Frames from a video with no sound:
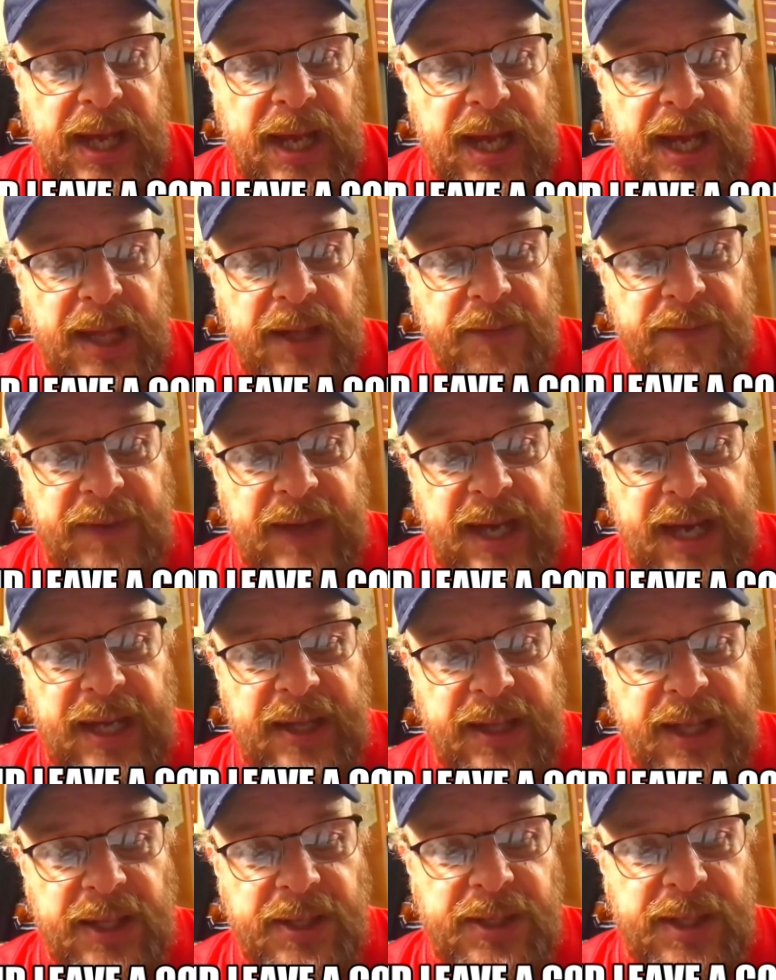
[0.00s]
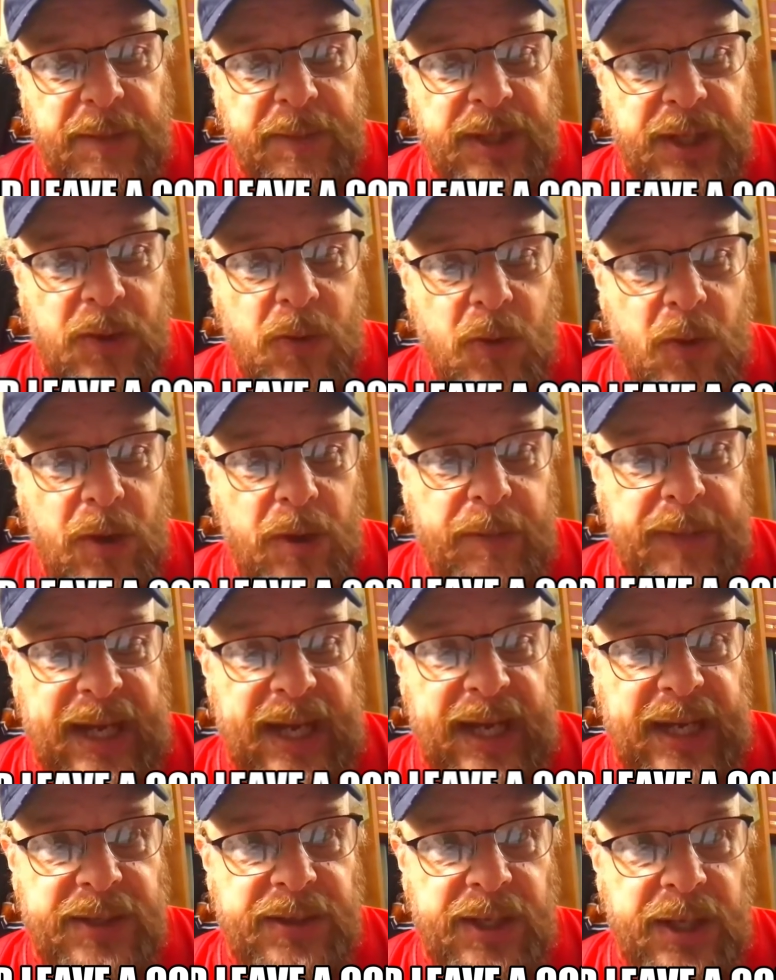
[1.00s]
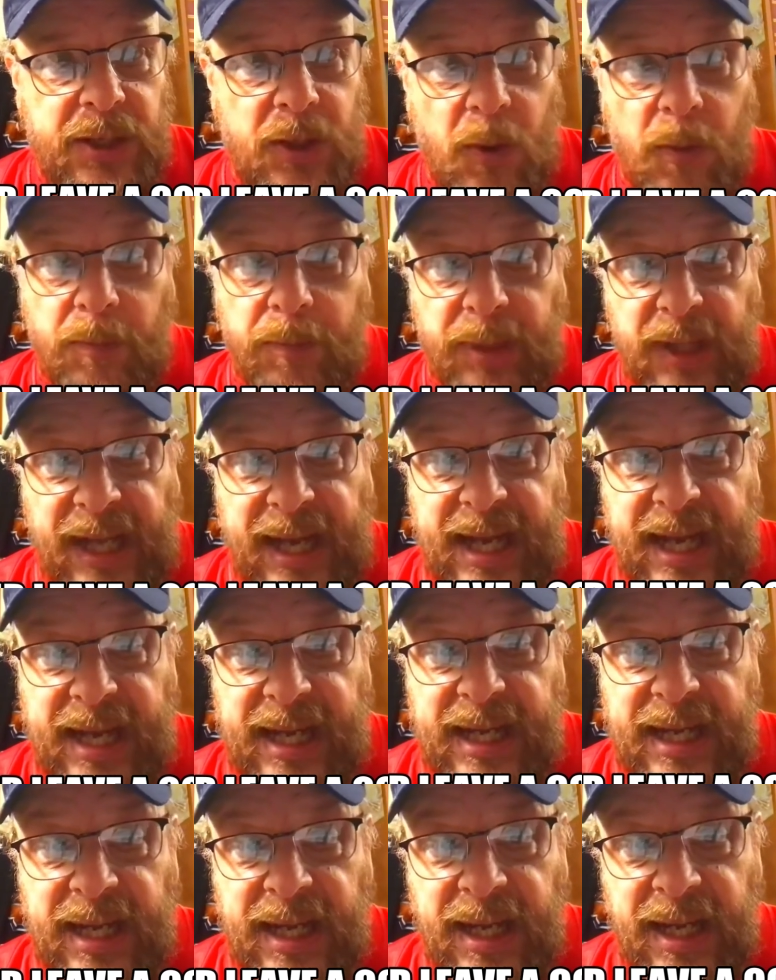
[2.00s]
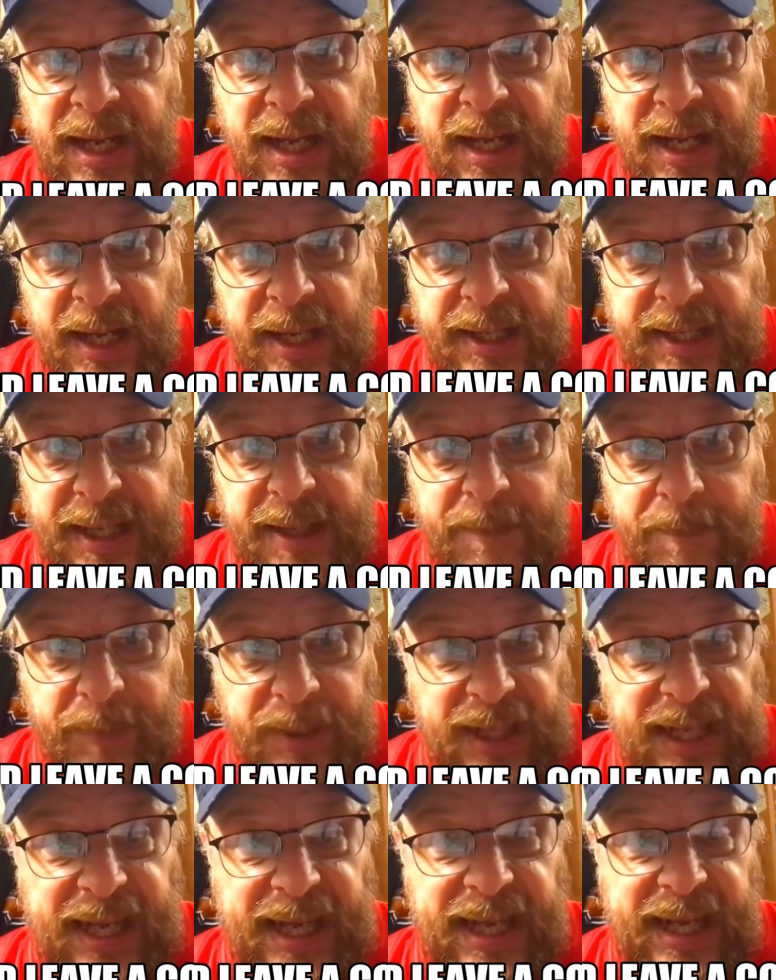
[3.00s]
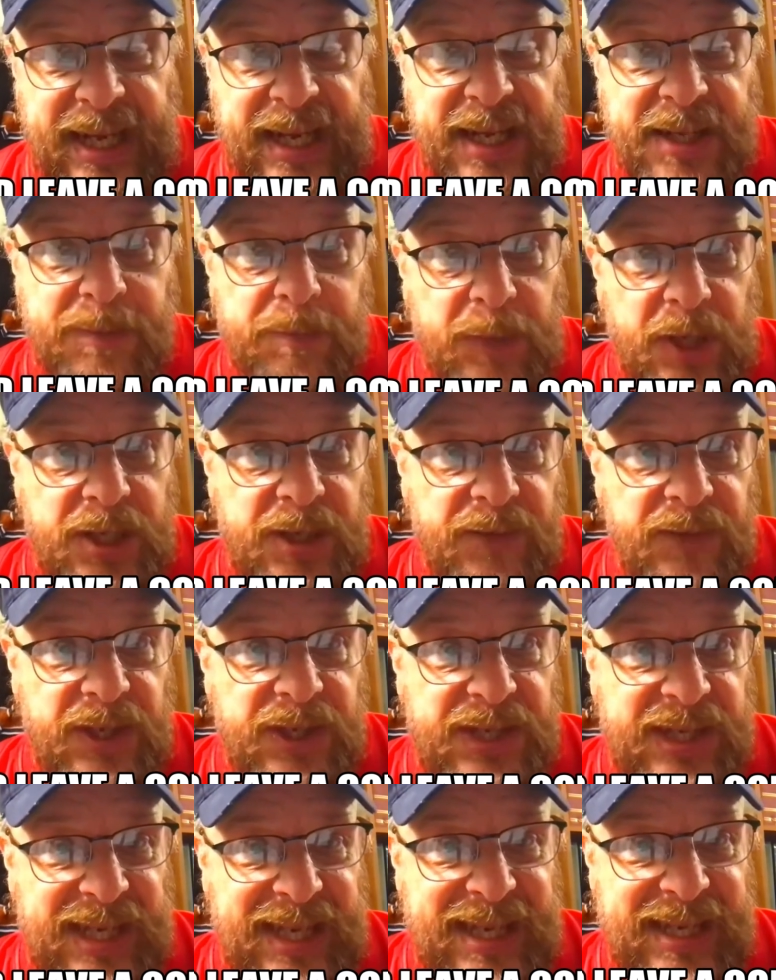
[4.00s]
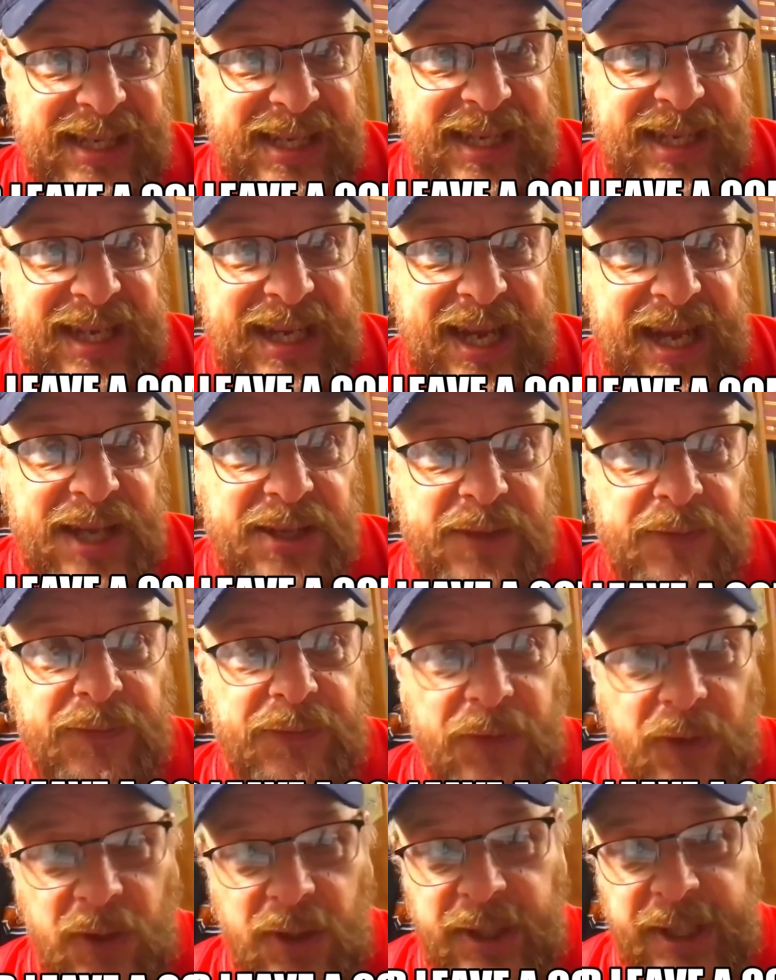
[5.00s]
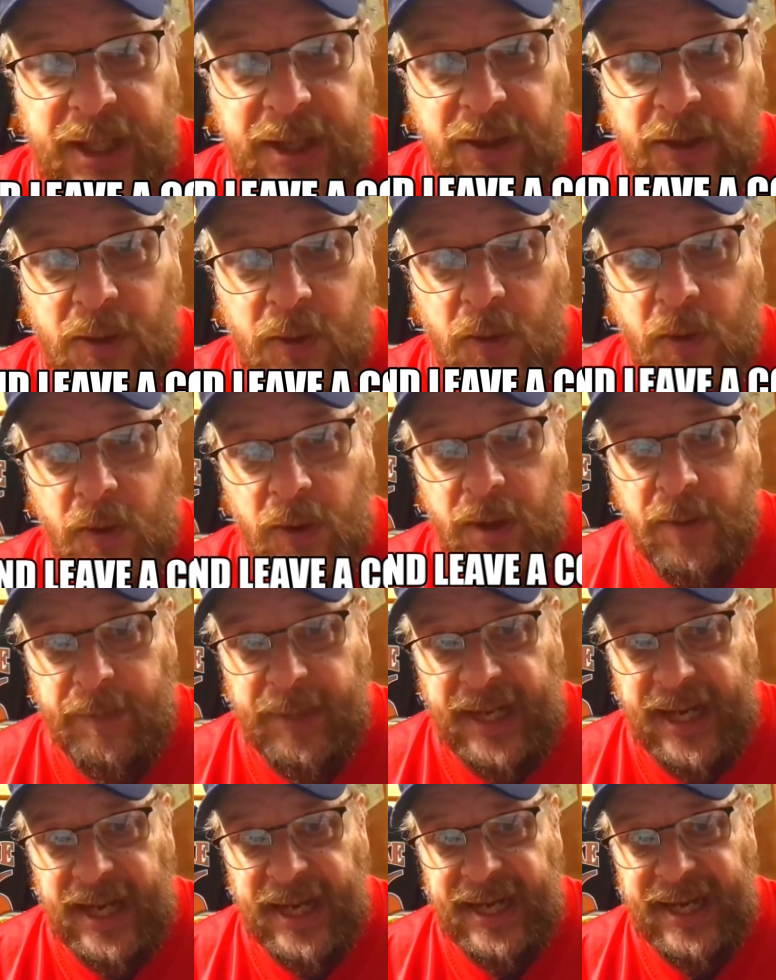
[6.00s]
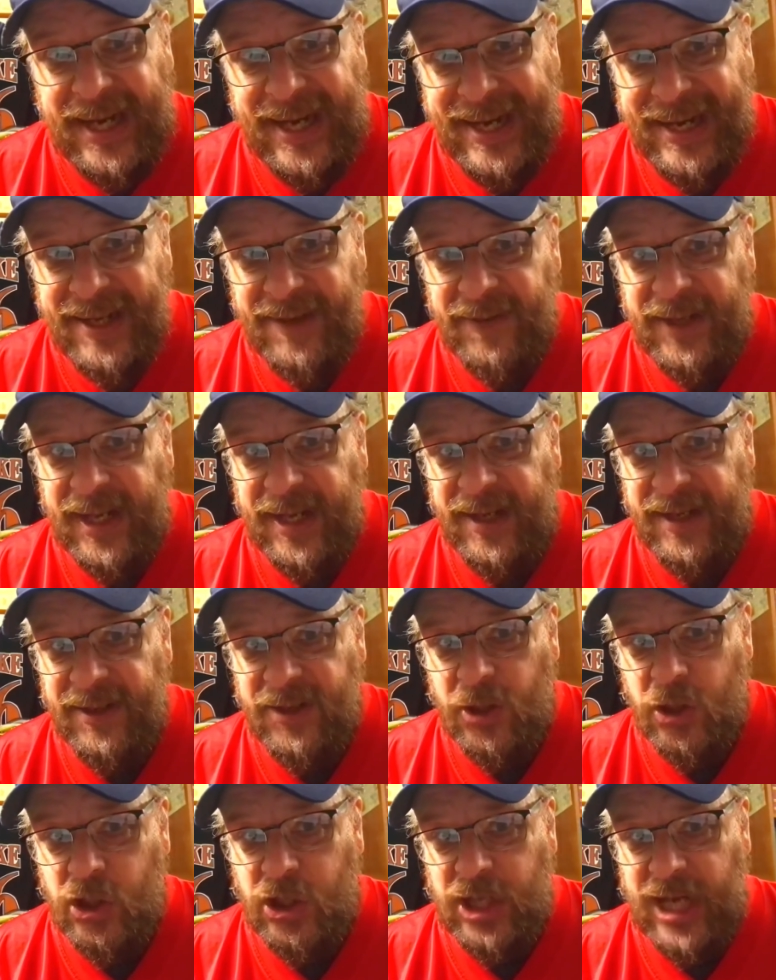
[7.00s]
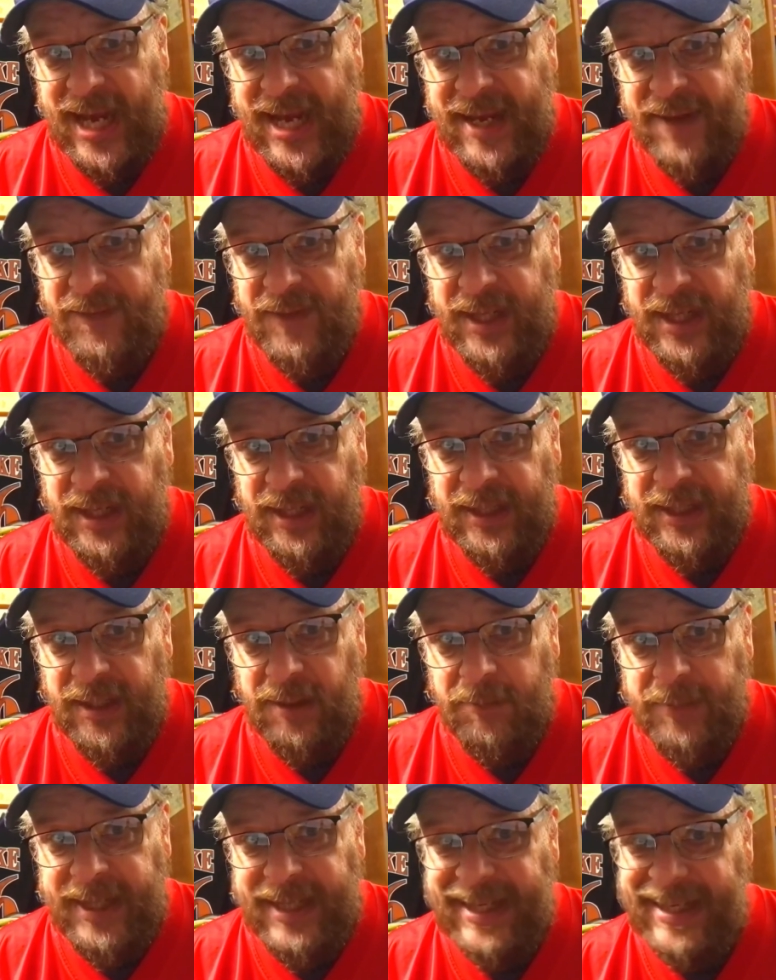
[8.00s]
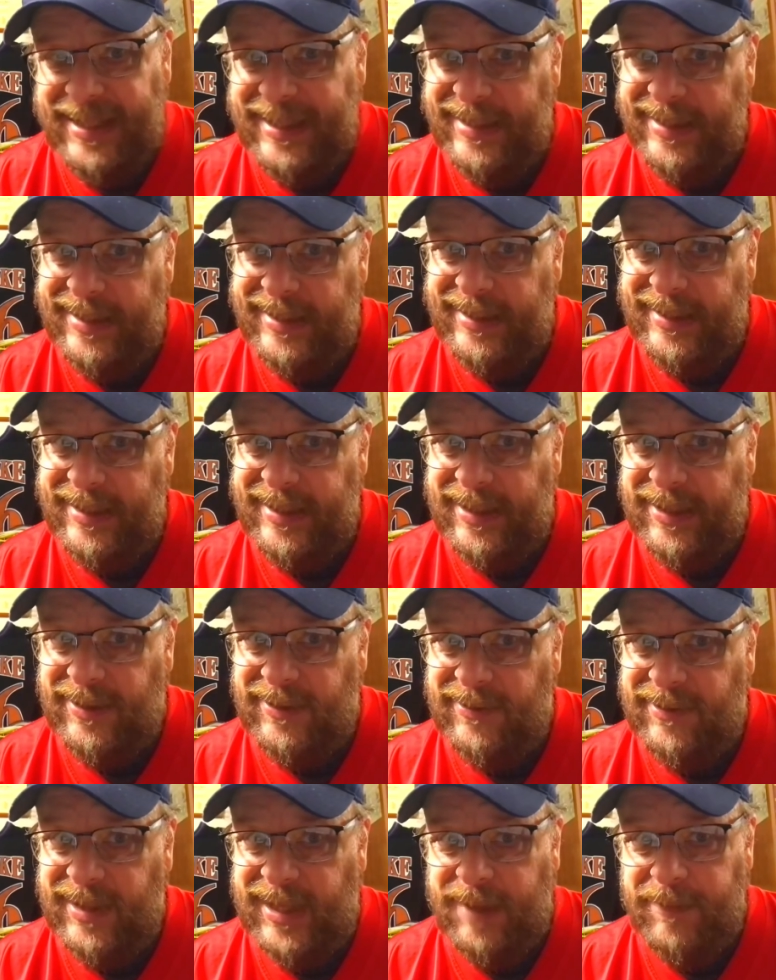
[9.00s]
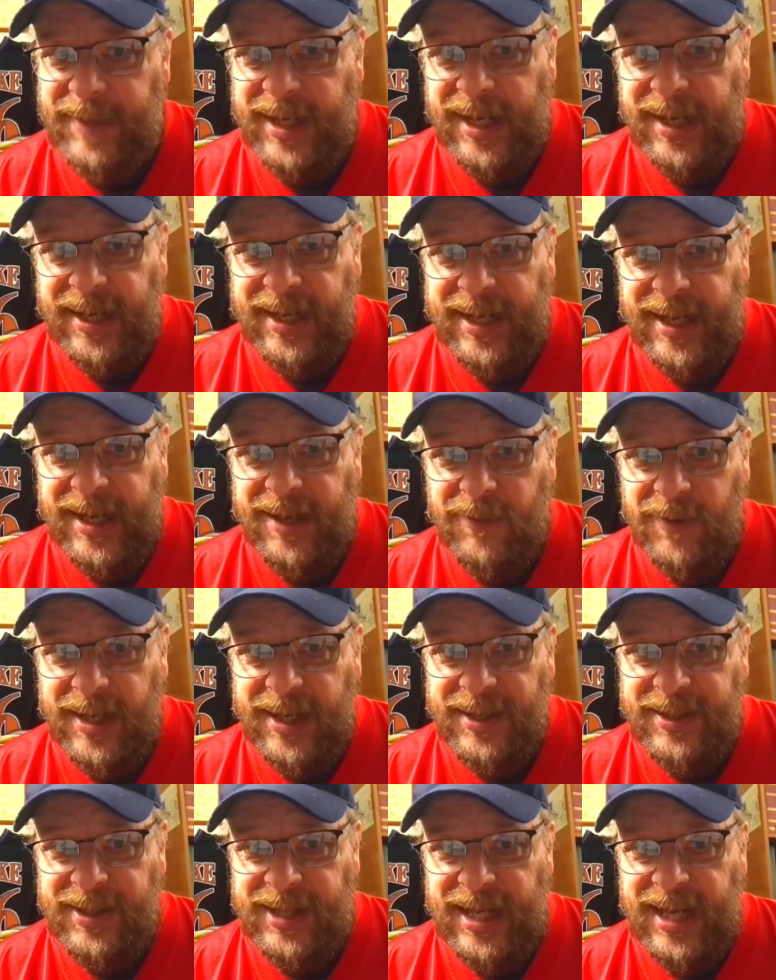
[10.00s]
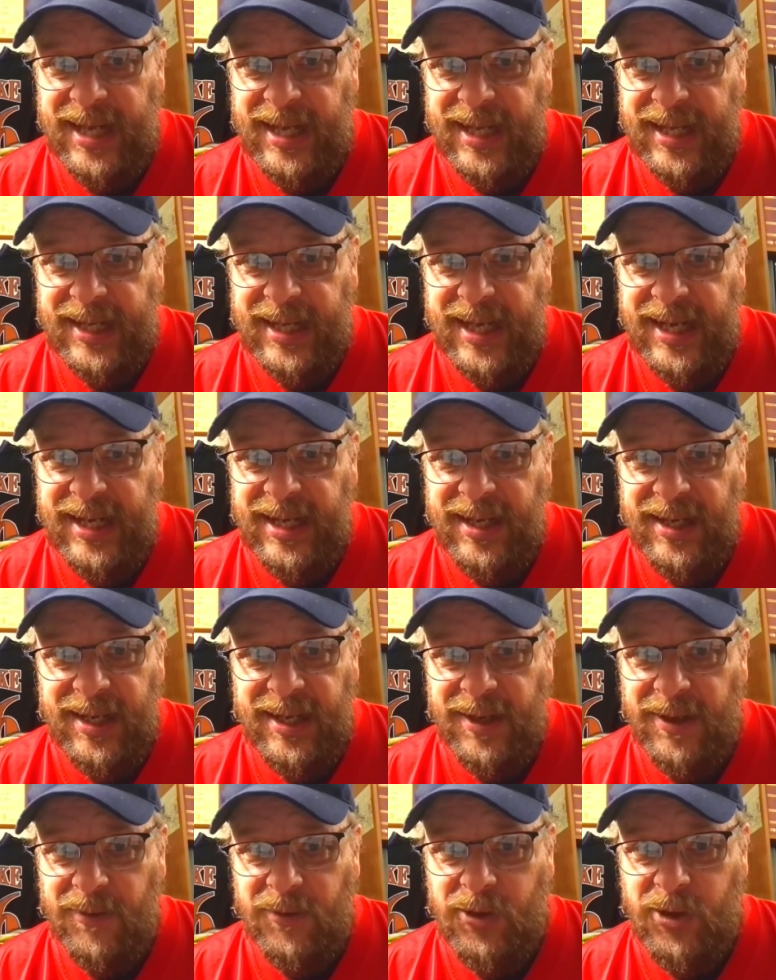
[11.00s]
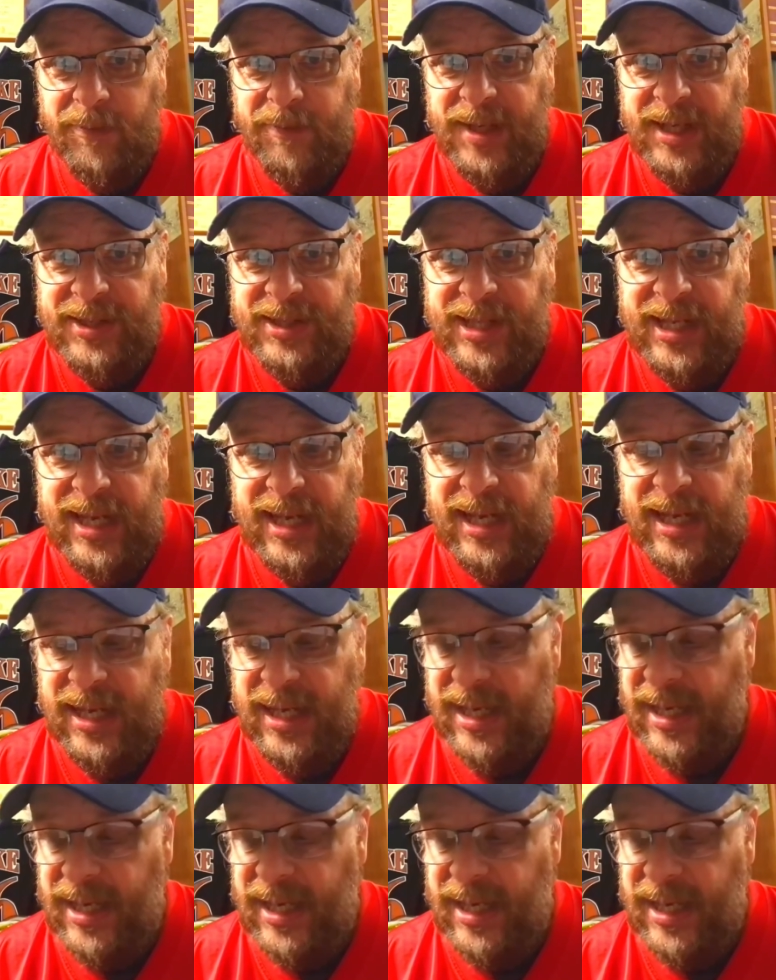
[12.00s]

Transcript: And the fact that some of the quarterbacks that don't play, didn't play as much of the season as a full-year quarterback, kind of get shafted a little bit, you know? I mean, I kind of want to say that they, you know, Trubisky